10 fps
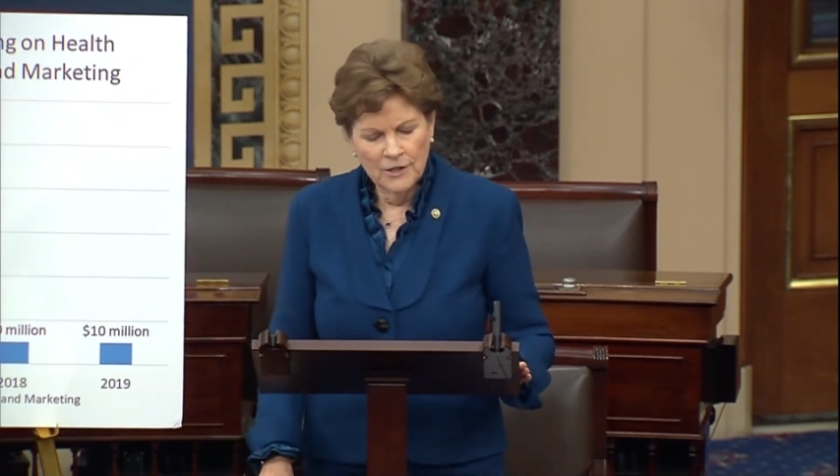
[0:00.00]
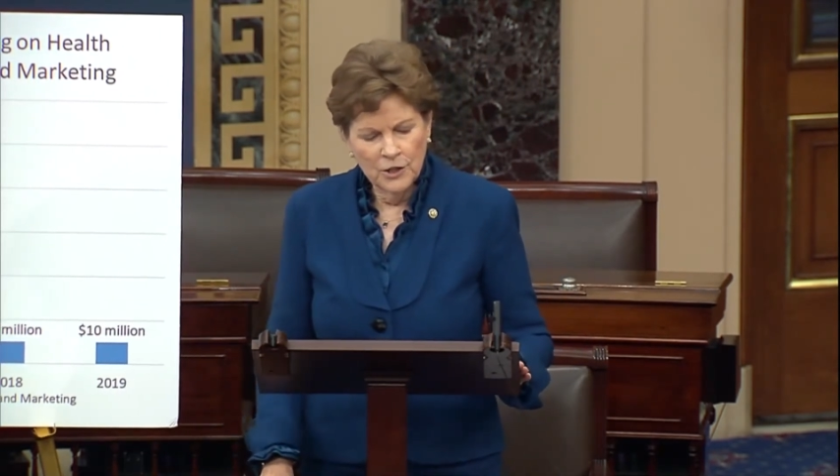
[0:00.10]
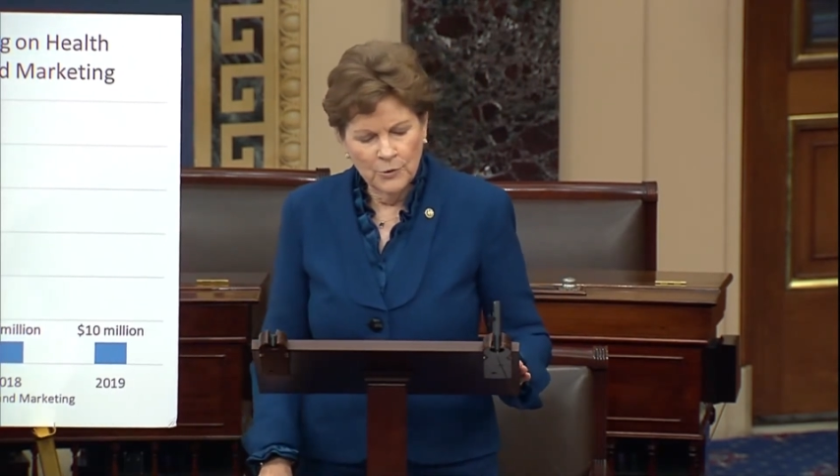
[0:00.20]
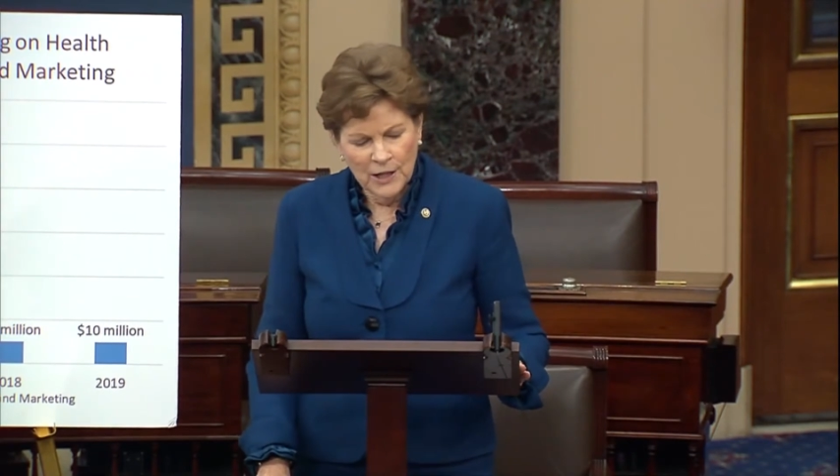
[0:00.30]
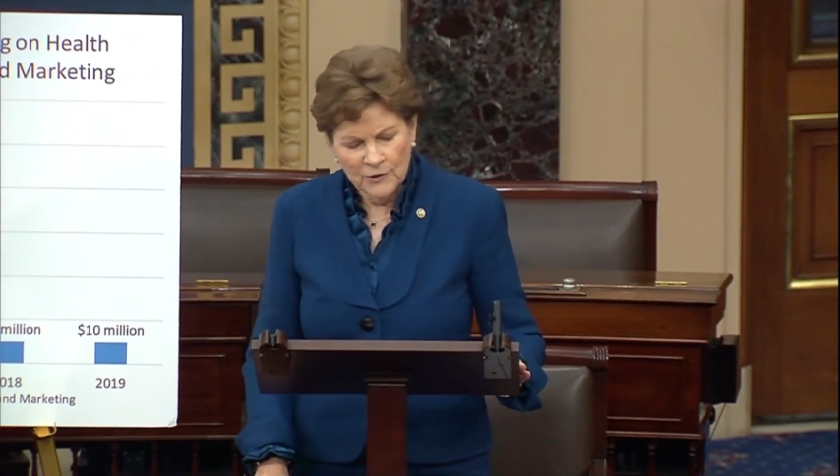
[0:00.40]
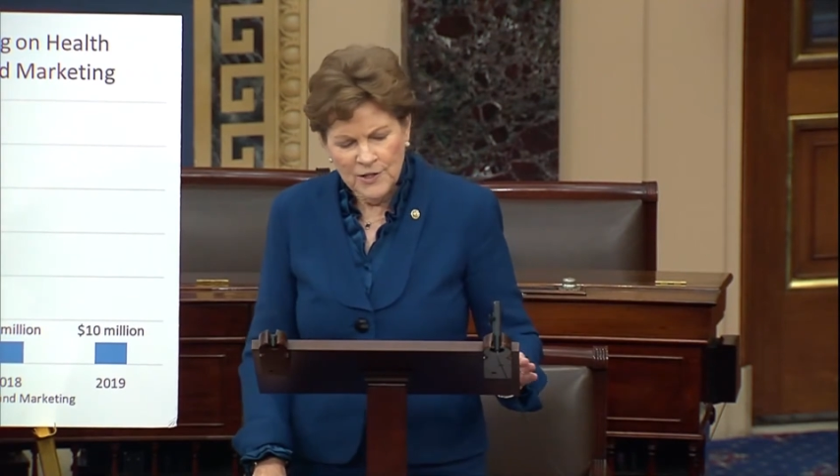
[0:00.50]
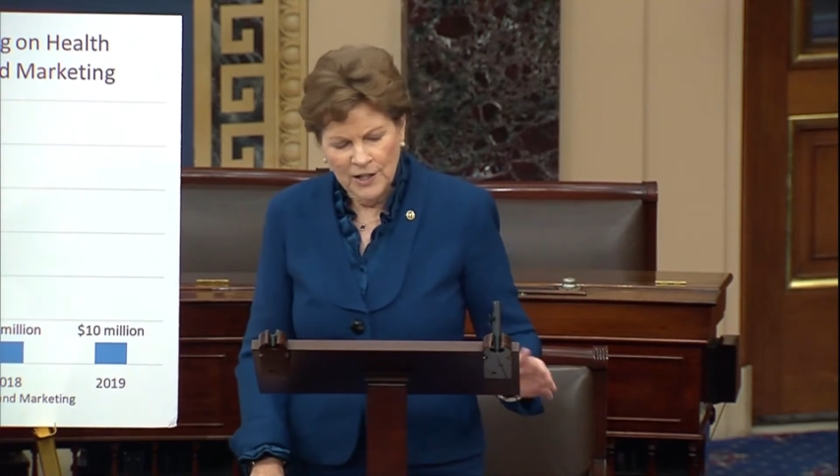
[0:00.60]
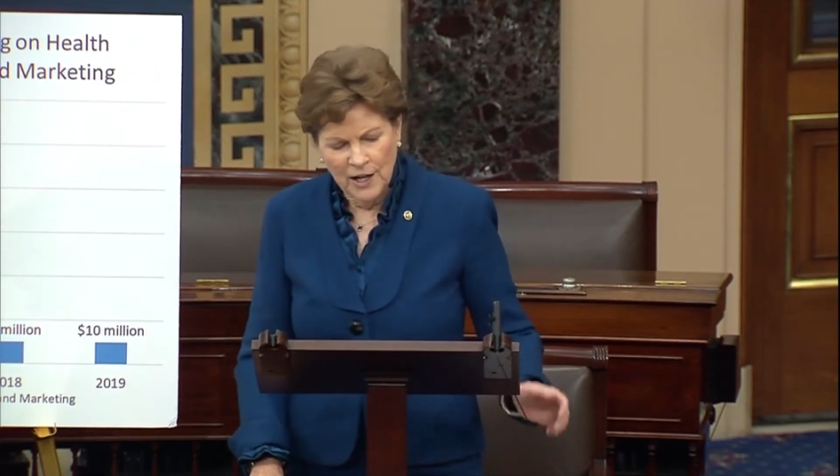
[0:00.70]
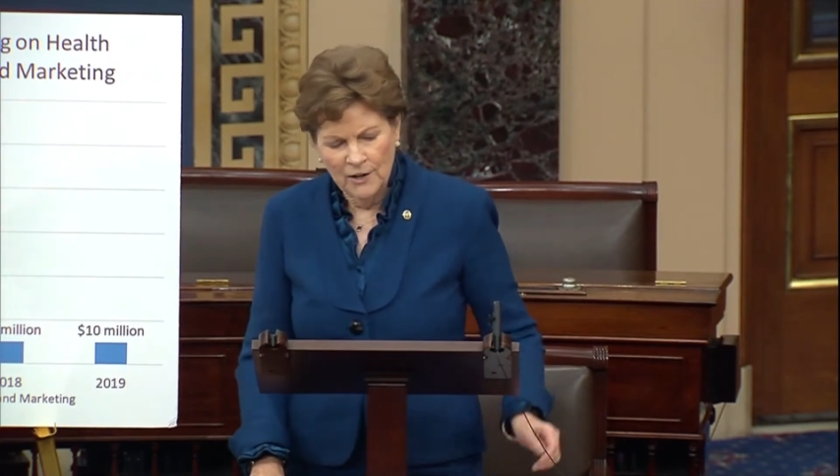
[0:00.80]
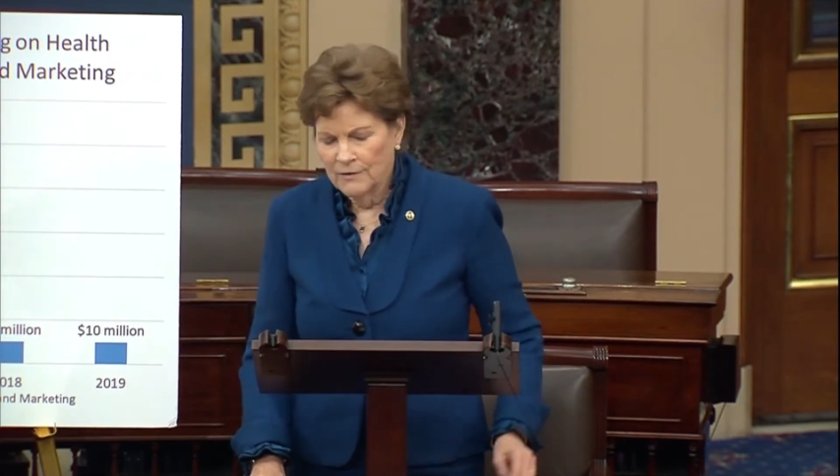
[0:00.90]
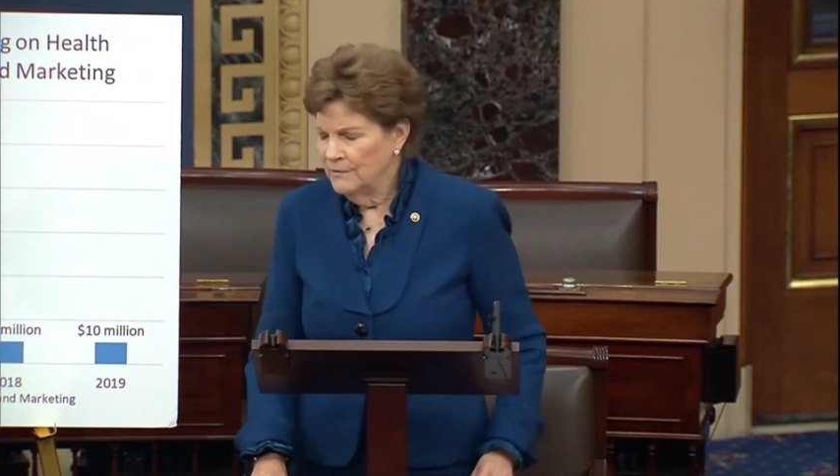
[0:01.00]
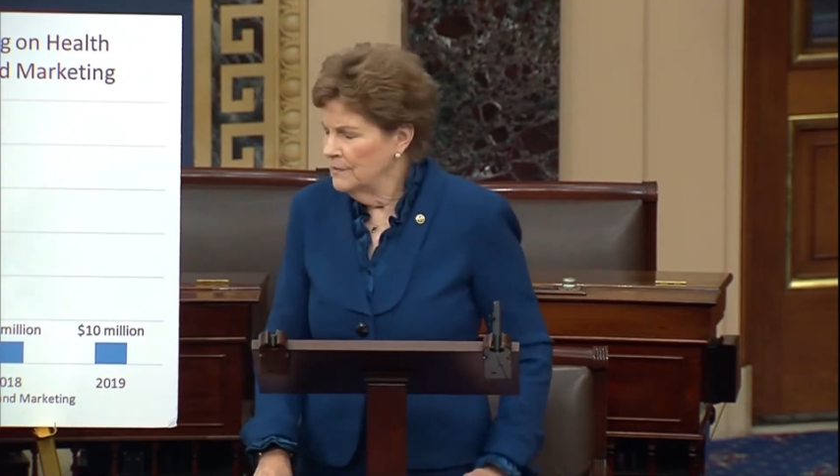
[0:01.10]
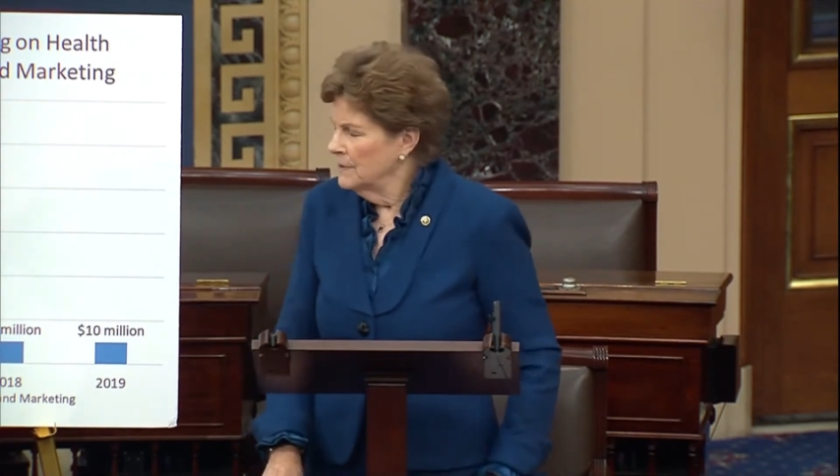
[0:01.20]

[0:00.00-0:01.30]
2 years ago,